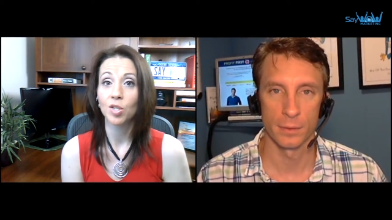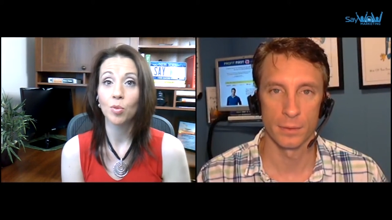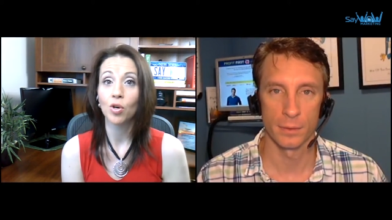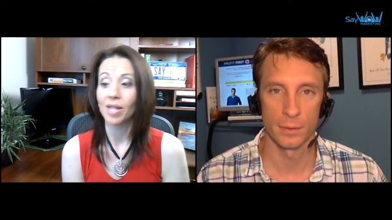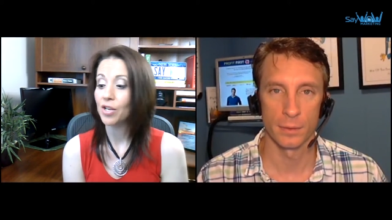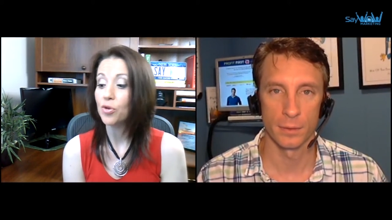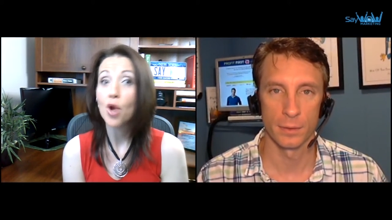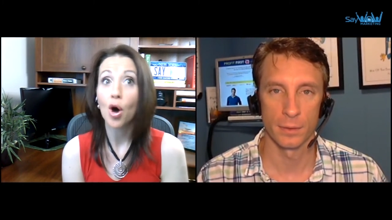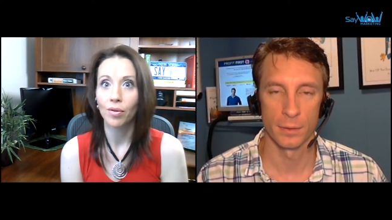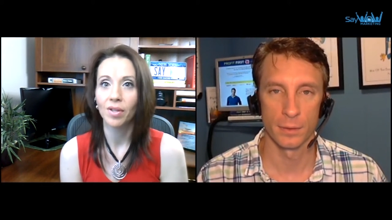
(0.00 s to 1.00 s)
Speaker 1: book. Then you
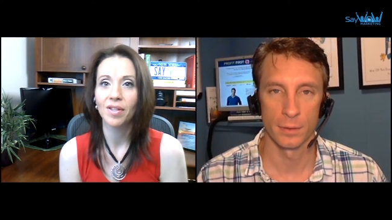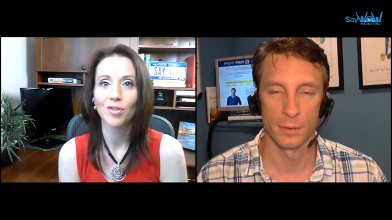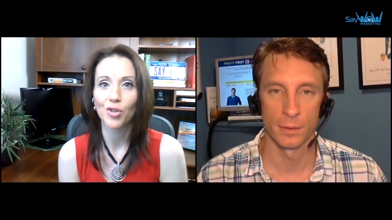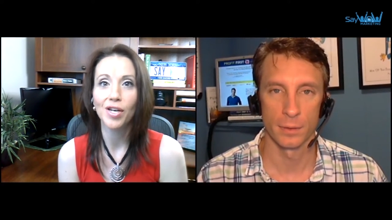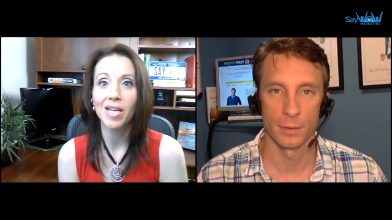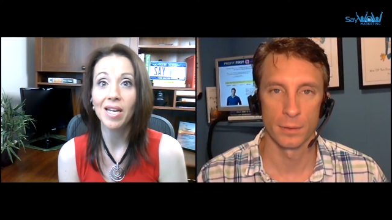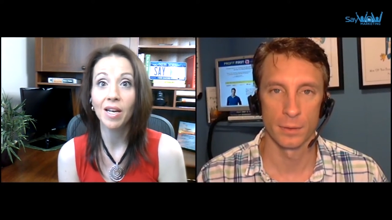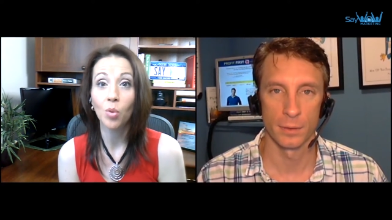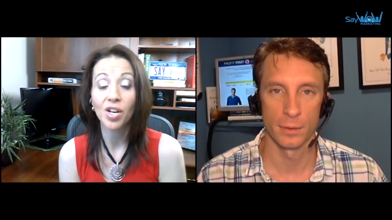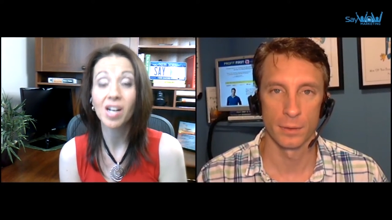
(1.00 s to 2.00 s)
know that there's a
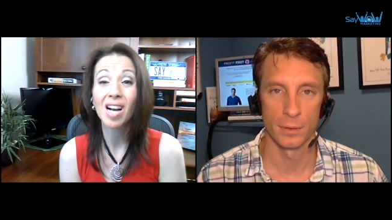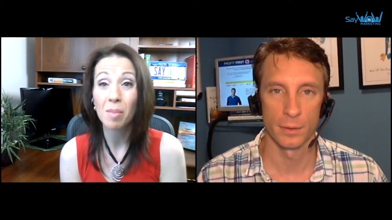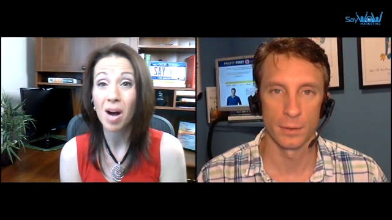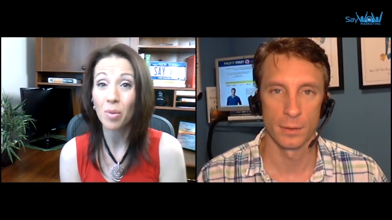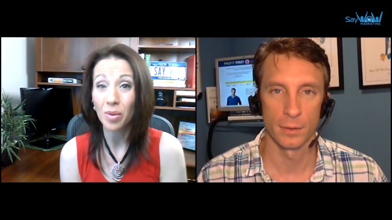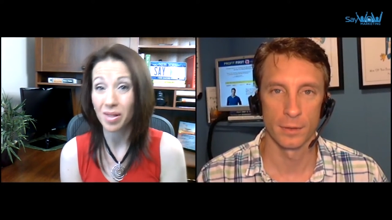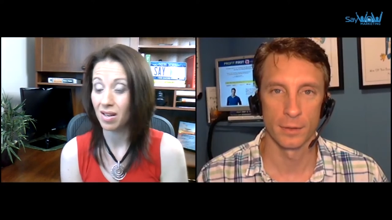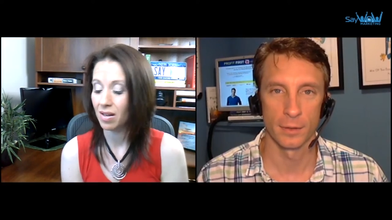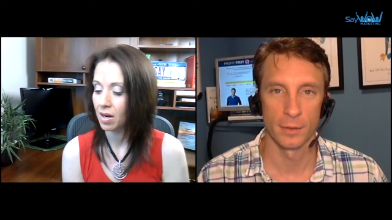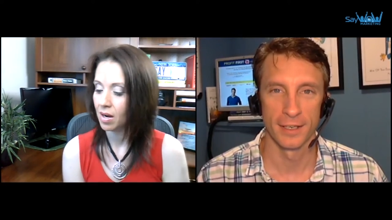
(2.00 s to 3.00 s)
need when you come out with it,
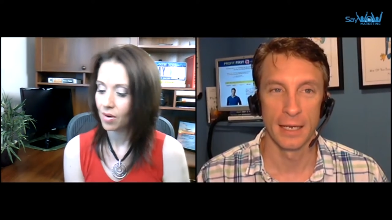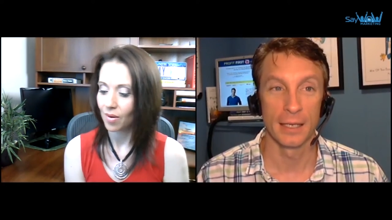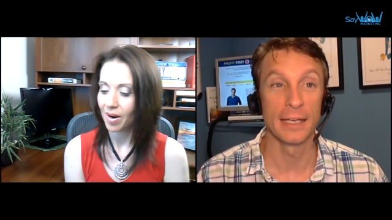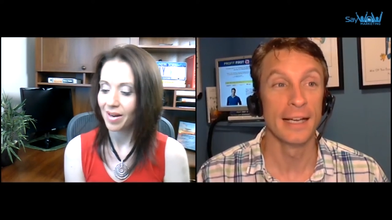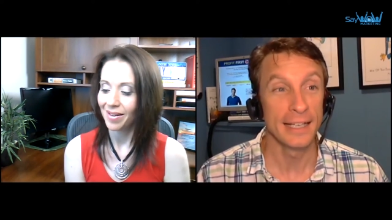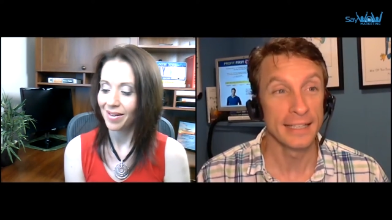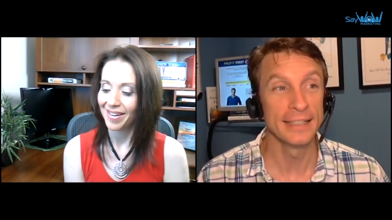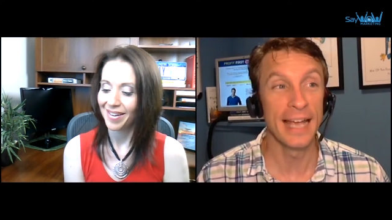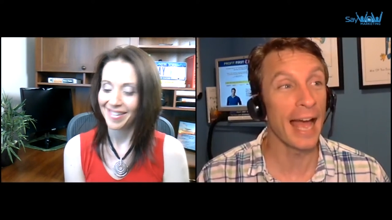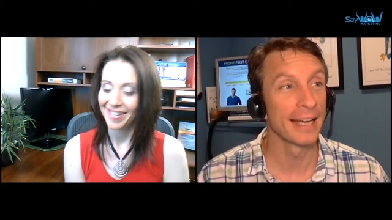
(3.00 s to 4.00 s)
right?
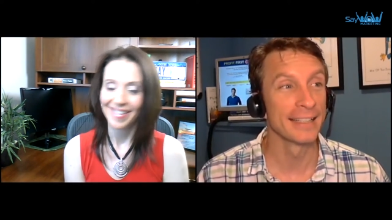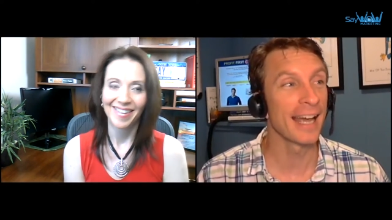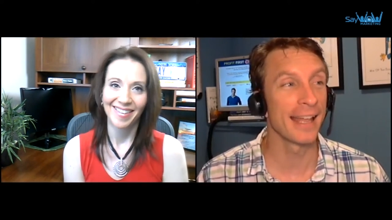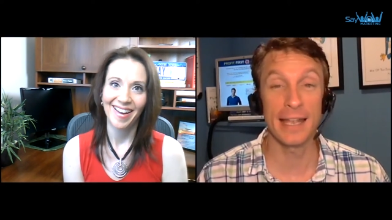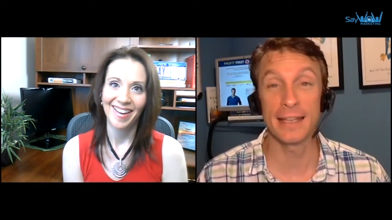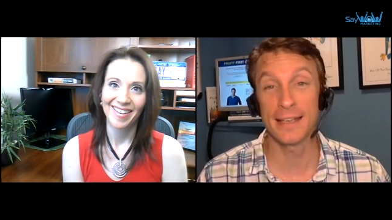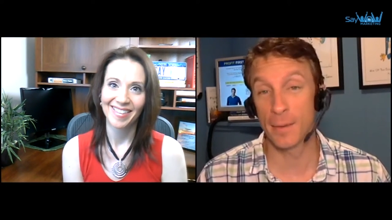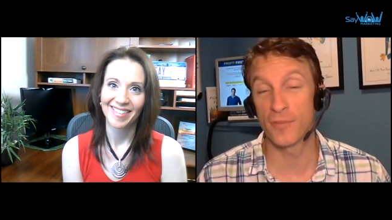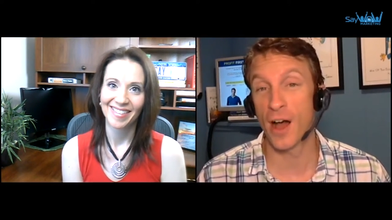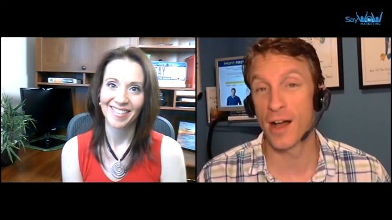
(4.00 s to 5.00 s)
Yeah,
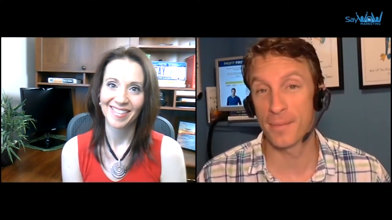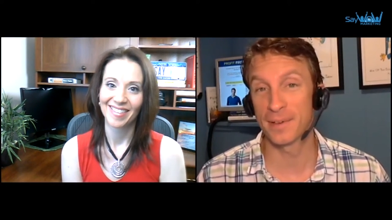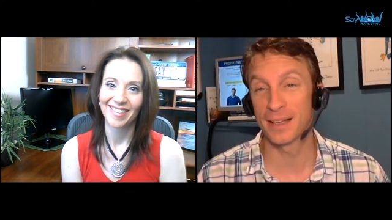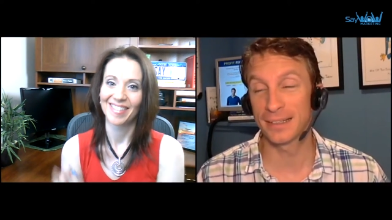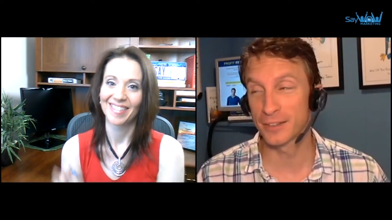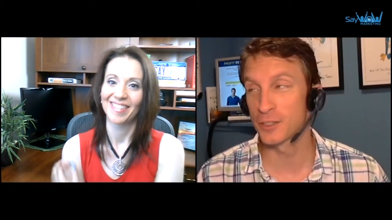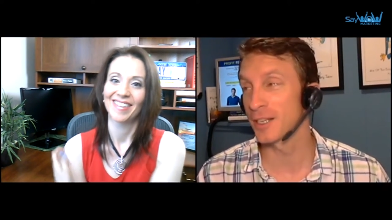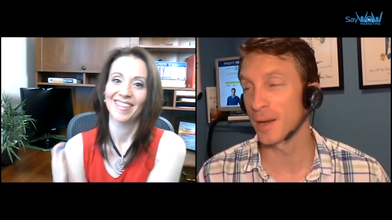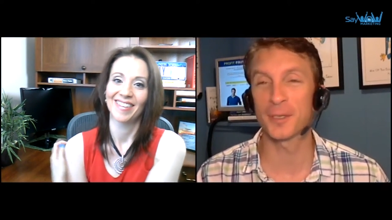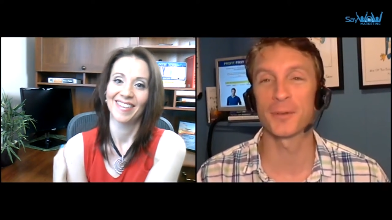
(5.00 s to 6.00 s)
yeah,
Speaker 2: yeah. I'm following, I'm
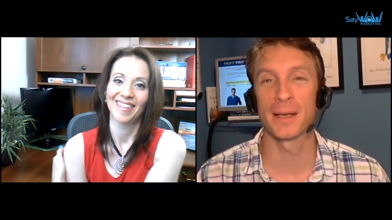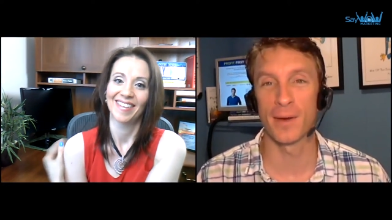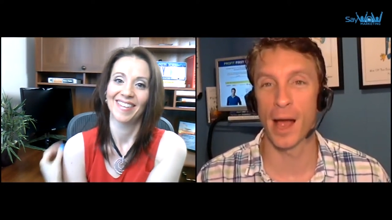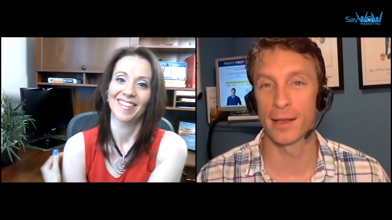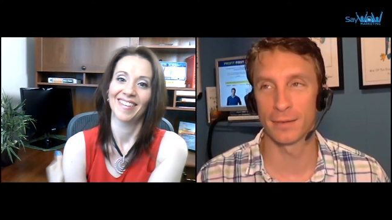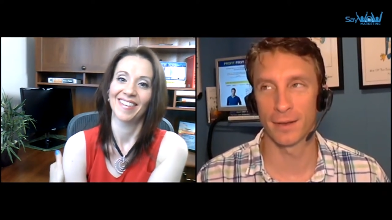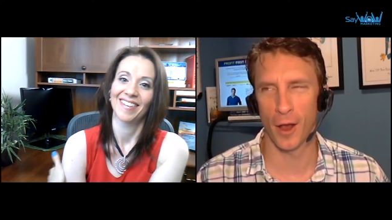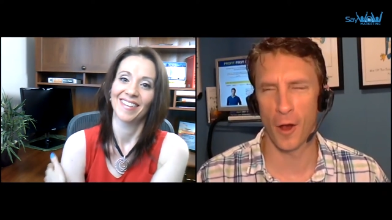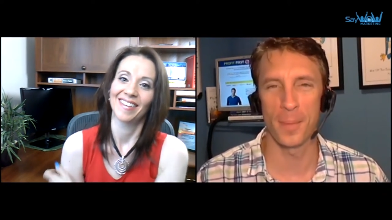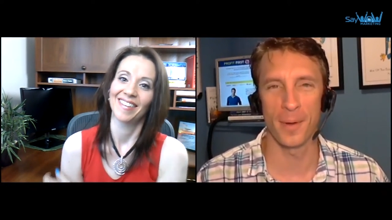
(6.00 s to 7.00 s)
to some degree.
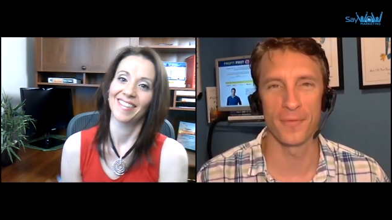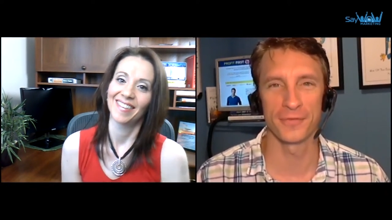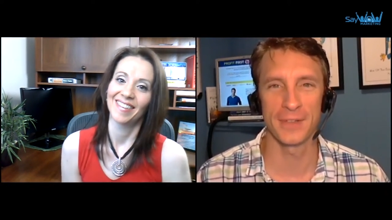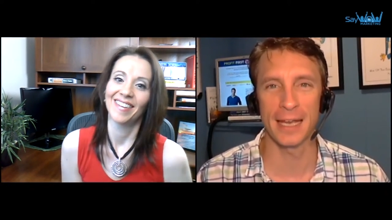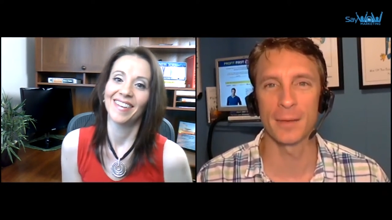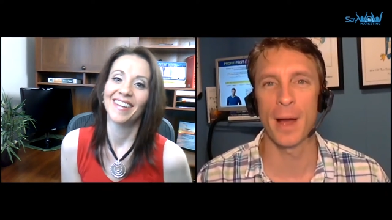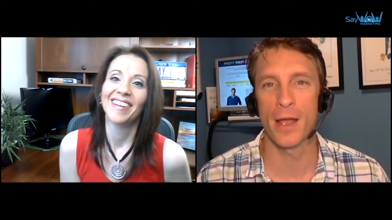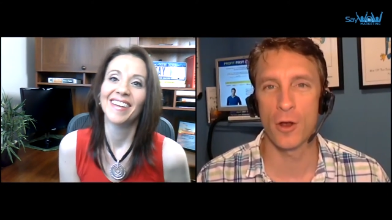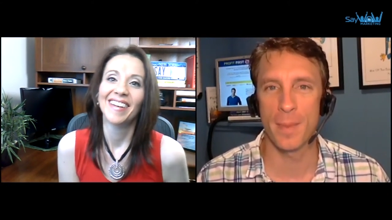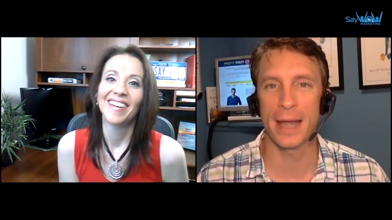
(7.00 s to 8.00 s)
I, I hope I'm
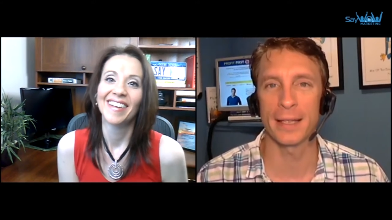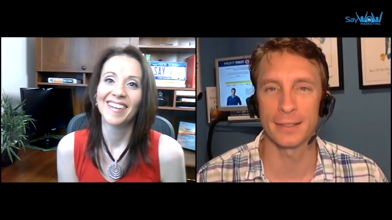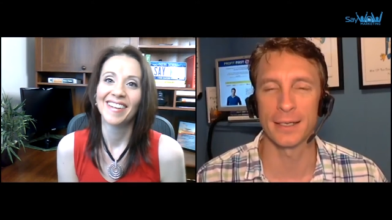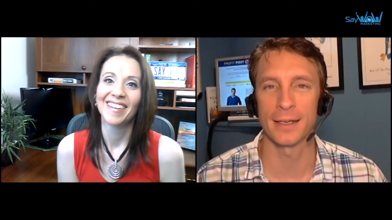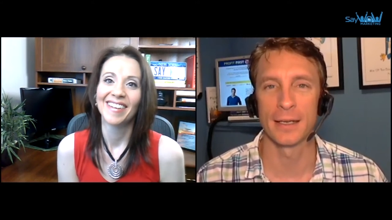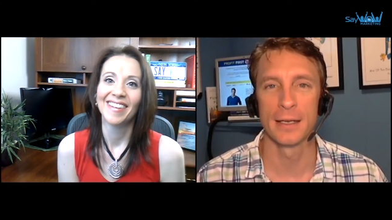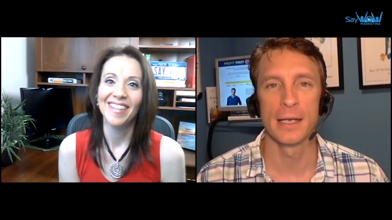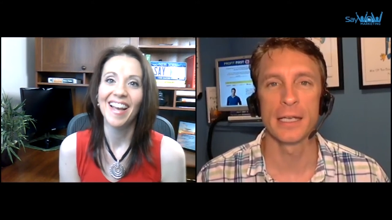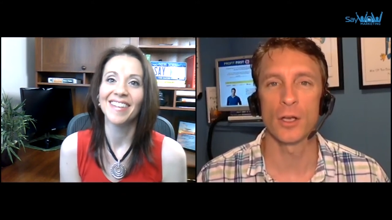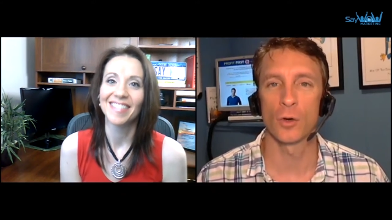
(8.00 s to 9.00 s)
taking my own medicine.
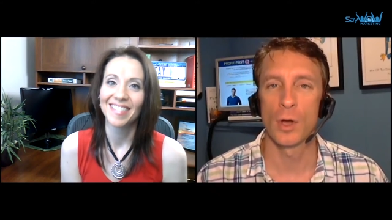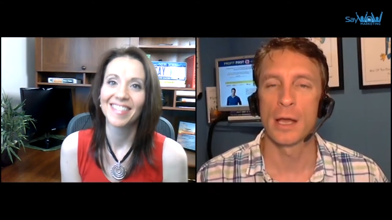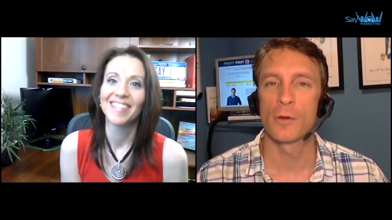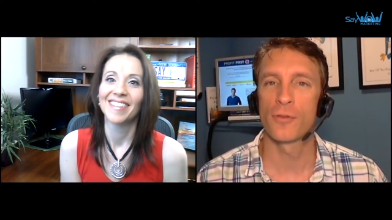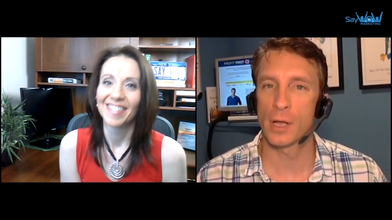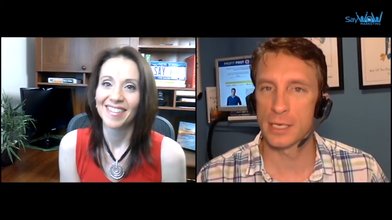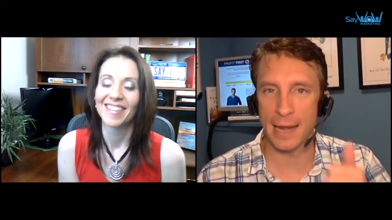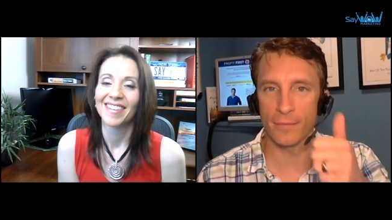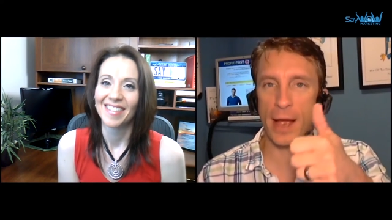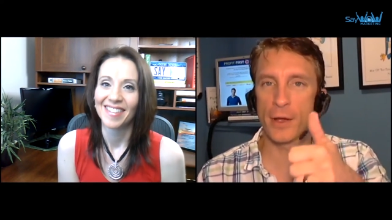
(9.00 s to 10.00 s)
Yes.
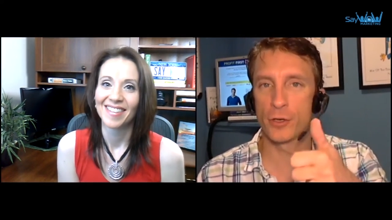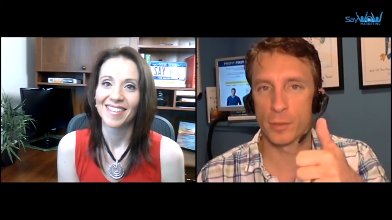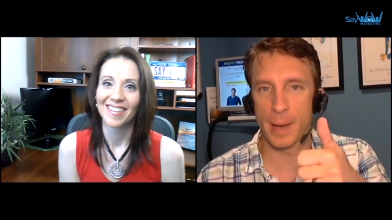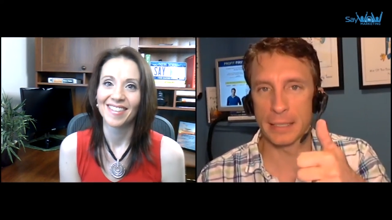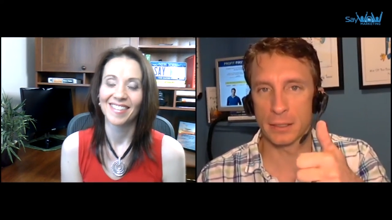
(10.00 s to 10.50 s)
Identify who your